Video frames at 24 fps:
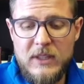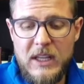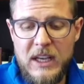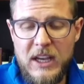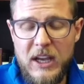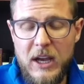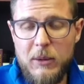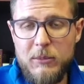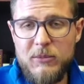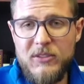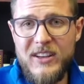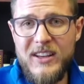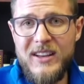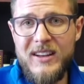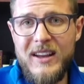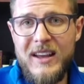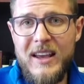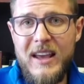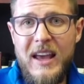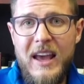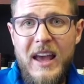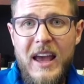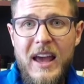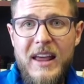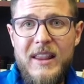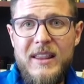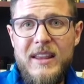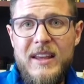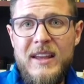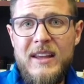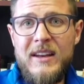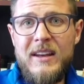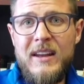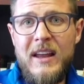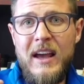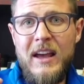comes in, and
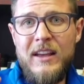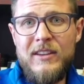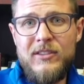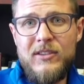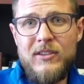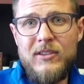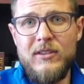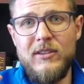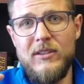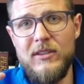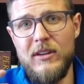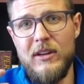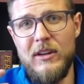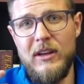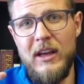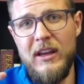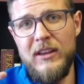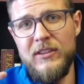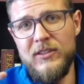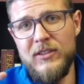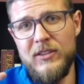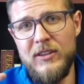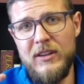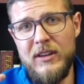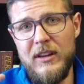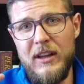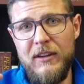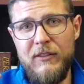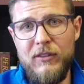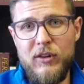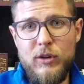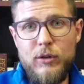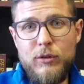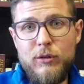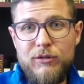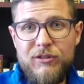then as an
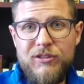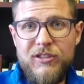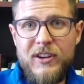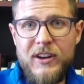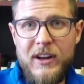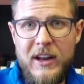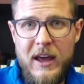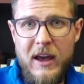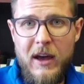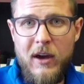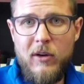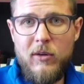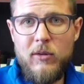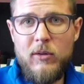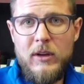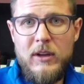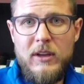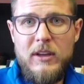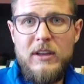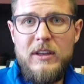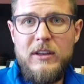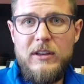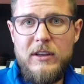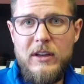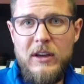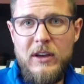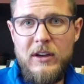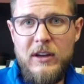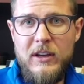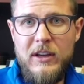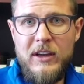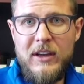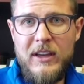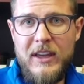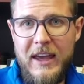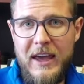evolution now
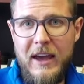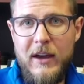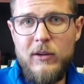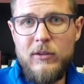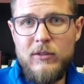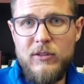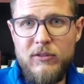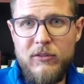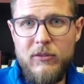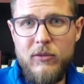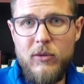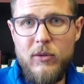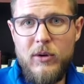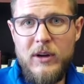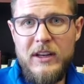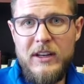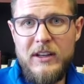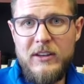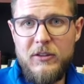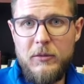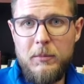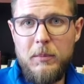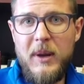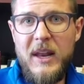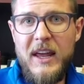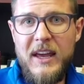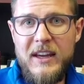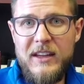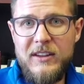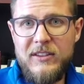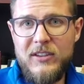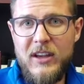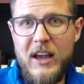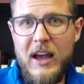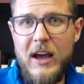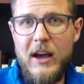accounts for and
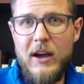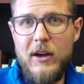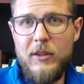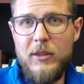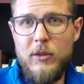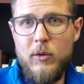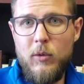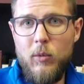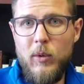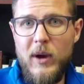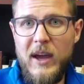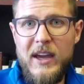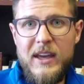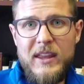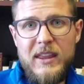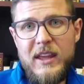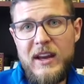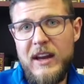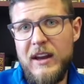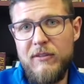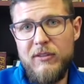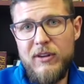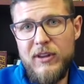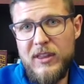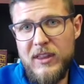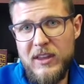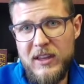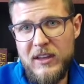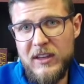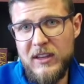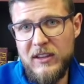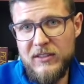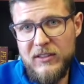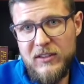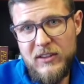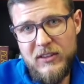explains the way that everything
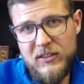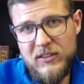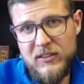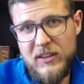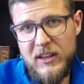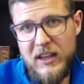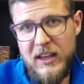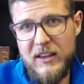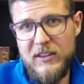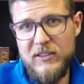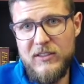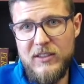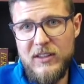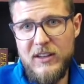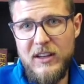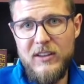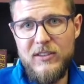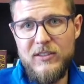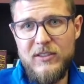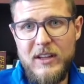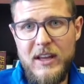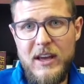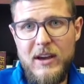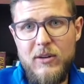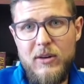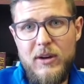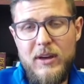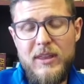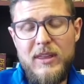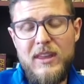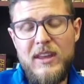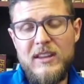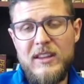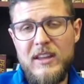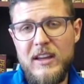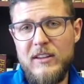exists as it does now. I
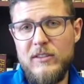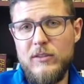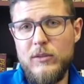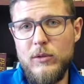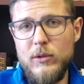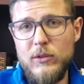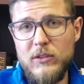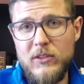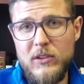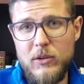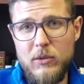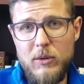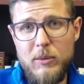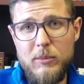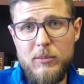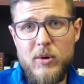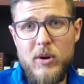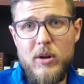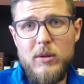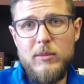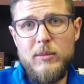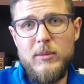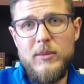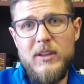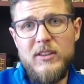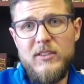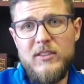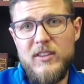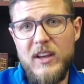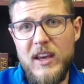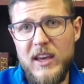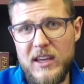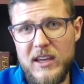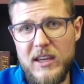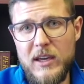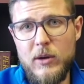think that's also a problem that's
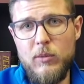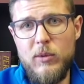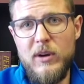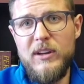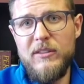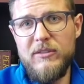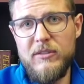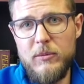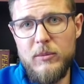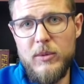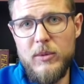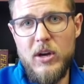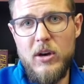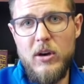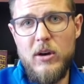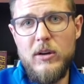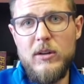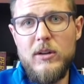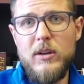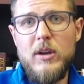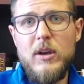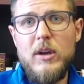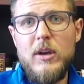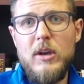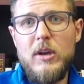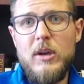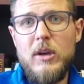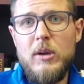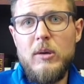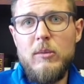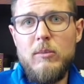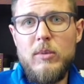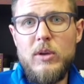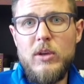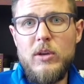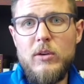taking away from God,
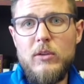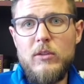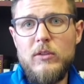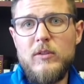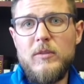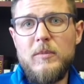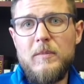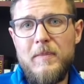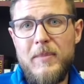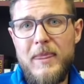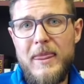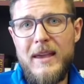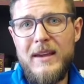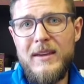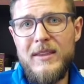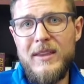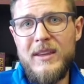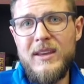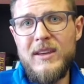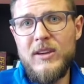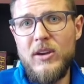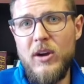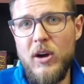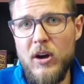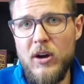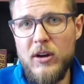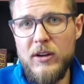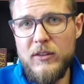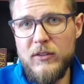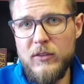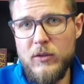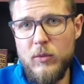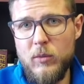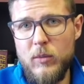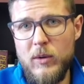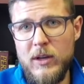because I think God
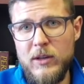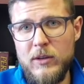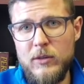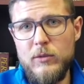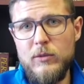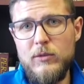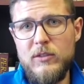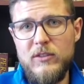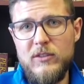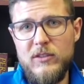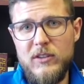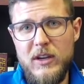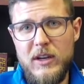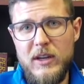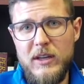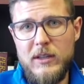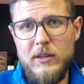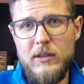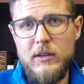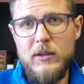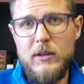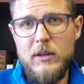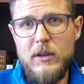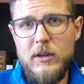is the one who designed